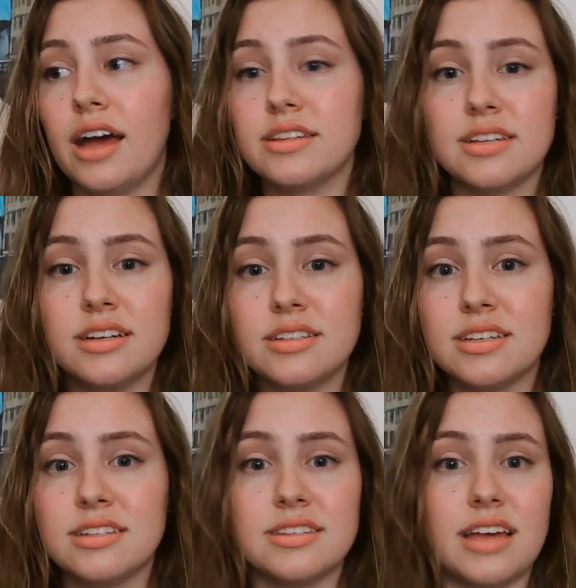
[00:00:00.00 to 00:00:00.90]

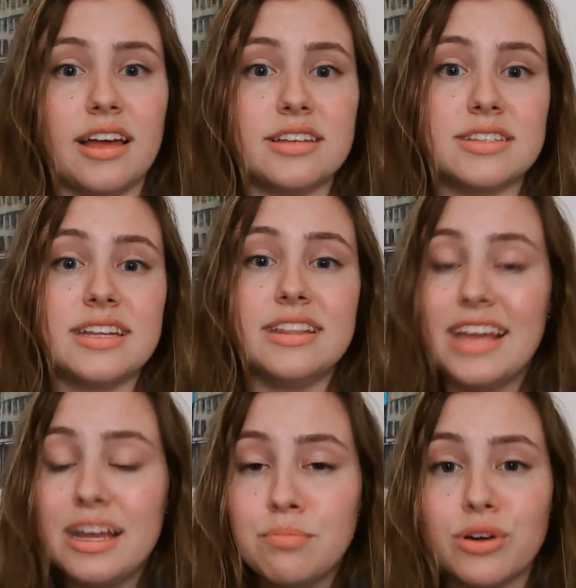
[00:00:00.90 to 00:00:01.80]
citizens, as
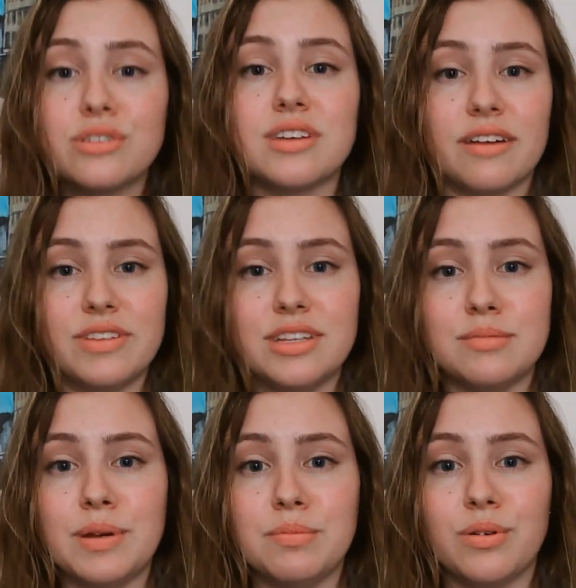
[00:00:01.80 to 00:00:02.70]
neighbors of these
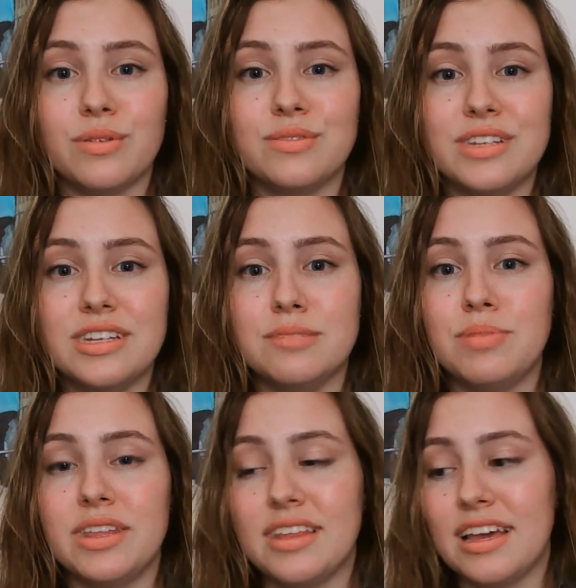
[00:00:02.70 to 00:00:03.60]
people, need to
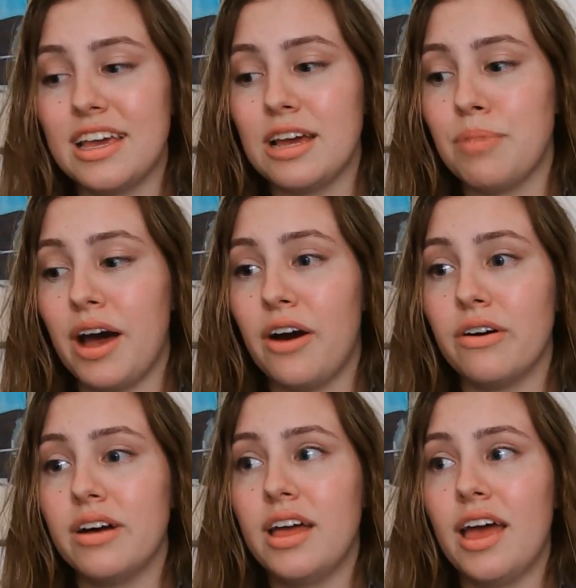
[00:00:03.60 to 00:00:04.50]
be thinking about,
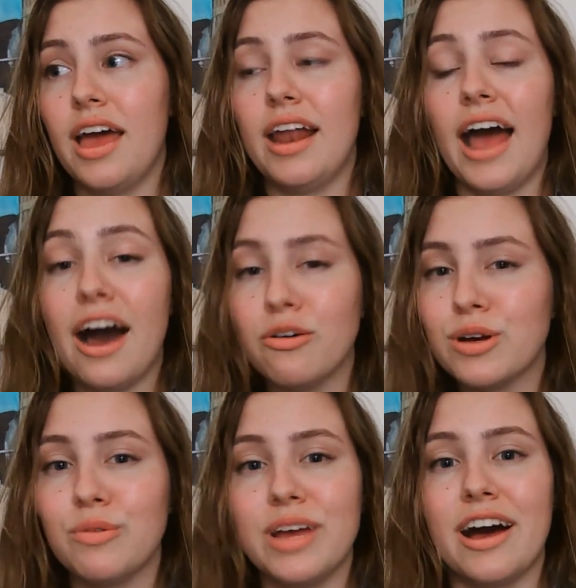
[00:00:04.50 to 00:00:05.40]
and how
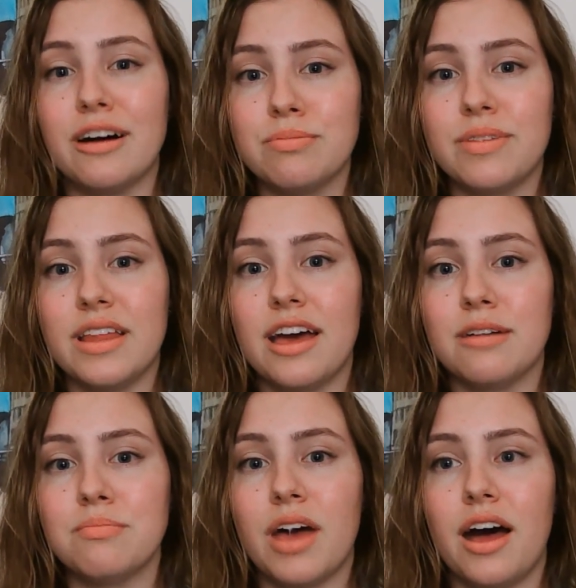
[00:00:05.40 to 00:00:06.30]
can we help
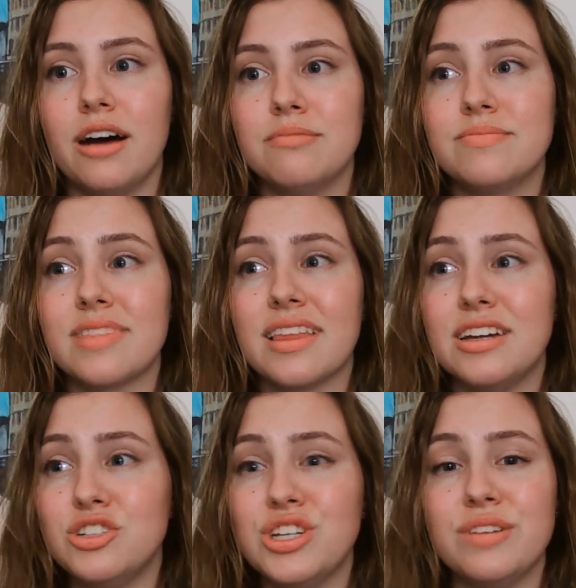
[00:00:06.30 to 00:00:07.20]
them
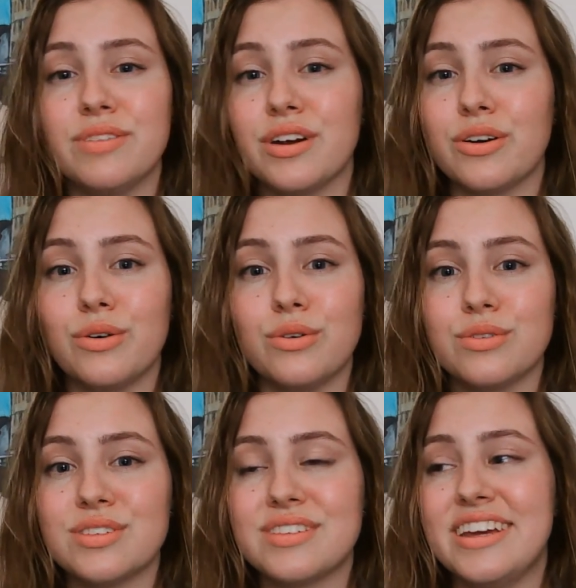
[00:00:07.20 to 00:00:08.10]
achieve their
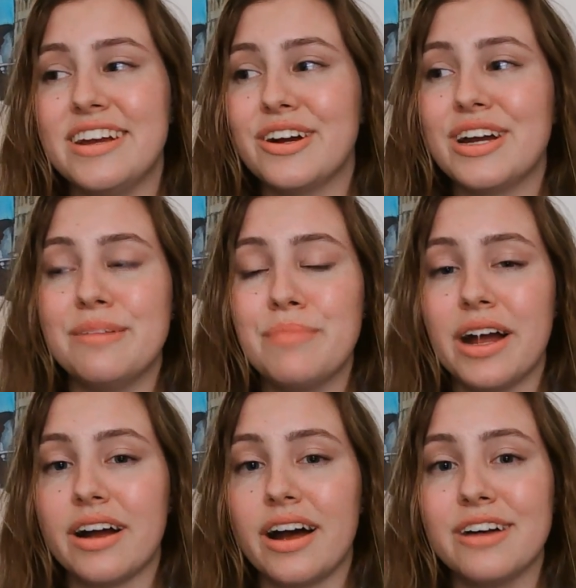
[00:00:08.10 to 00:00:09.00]
goals here in America.